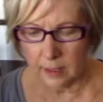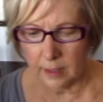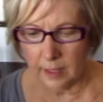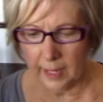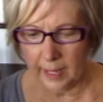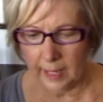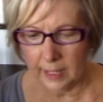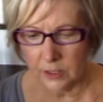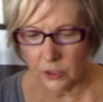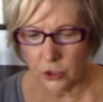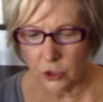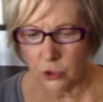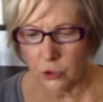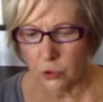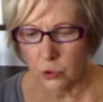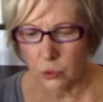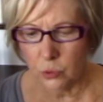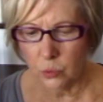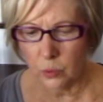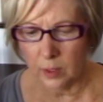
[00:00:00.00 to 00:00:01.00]
uh, had
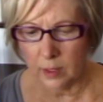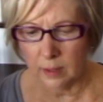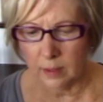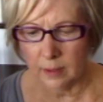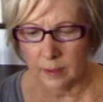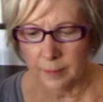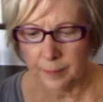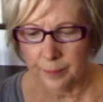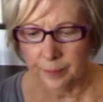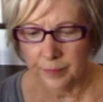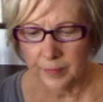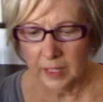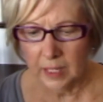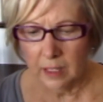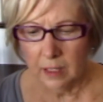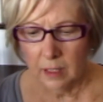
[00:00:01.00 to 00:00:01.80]
to um,